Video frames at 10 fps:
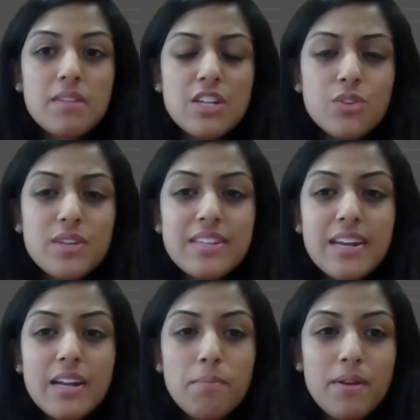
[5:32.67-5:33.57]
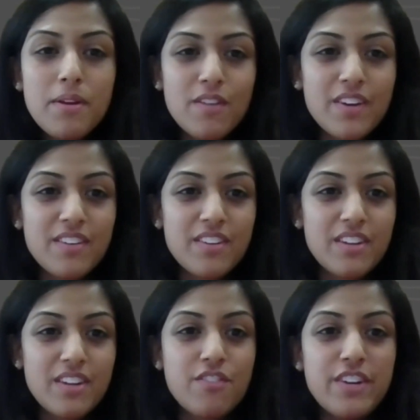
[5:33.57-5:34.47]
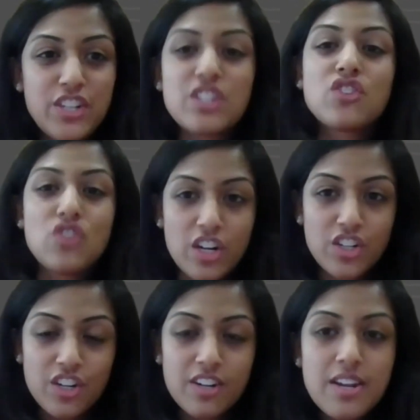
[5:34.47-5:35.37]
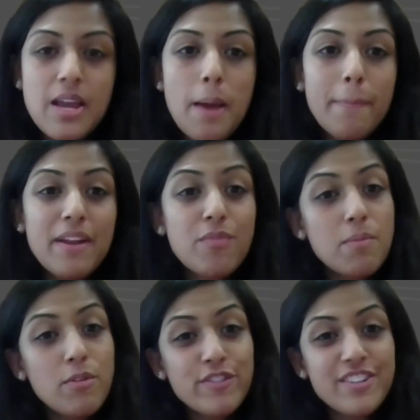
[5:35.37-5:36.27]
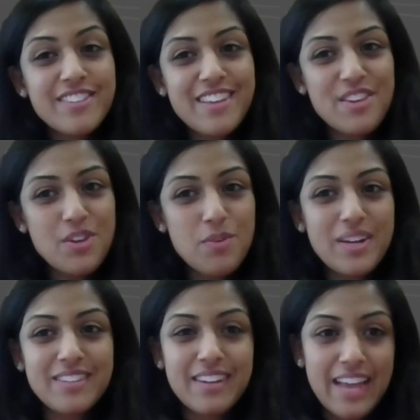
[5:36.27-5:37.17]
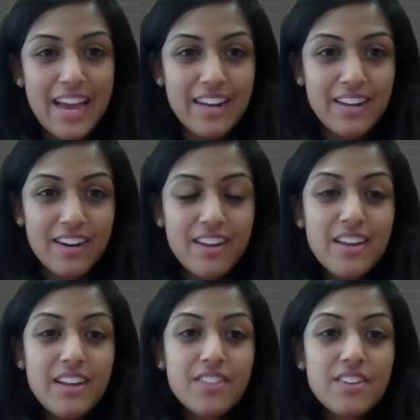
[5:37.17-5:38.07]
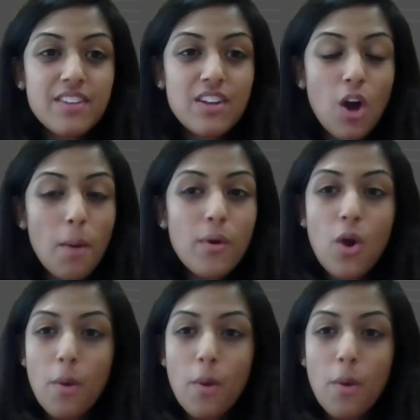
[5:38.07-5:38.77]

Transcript: So it's a little bit of a rigid structure. But if we move to, say, the US and Canada, there's a lot more